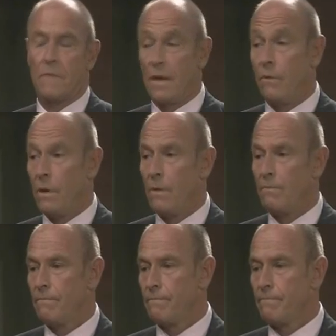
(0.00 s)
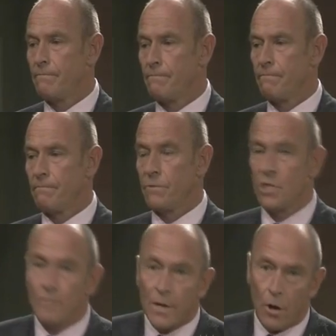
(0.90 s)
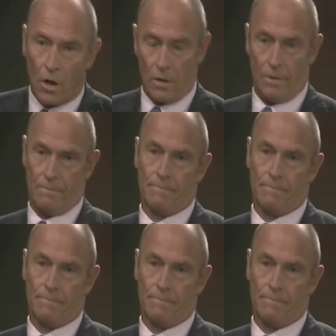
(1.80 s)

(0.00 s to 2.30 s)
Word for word: Yeah, well, she's my daughter.